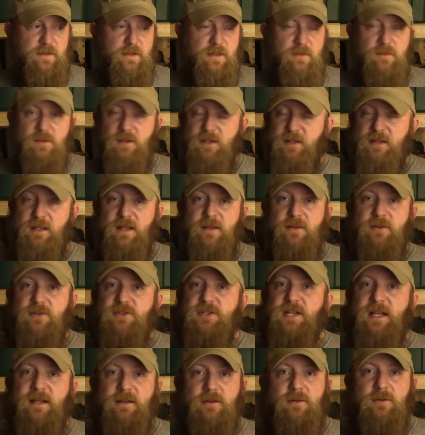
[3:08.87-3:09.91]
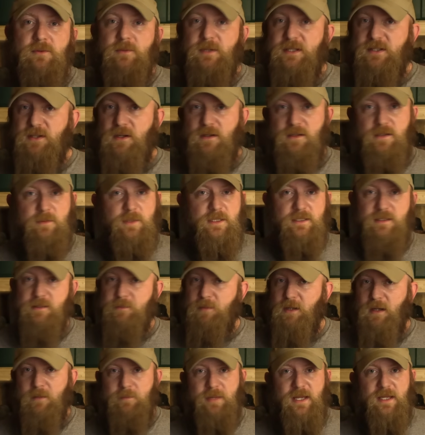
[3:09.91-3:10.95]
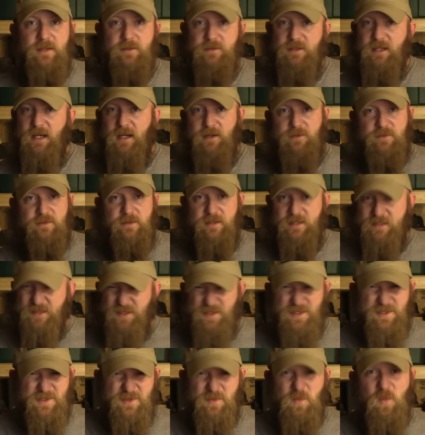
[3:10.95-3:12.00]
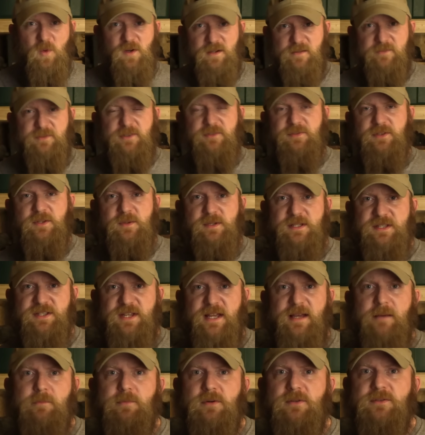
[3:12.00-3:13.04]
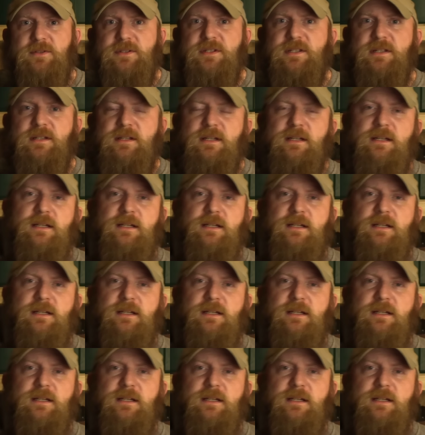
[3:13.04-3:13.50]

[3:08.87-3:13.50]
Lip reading: Go look at the other channel. We talked about the Pompeo Doctrine. That's just one of a few examples.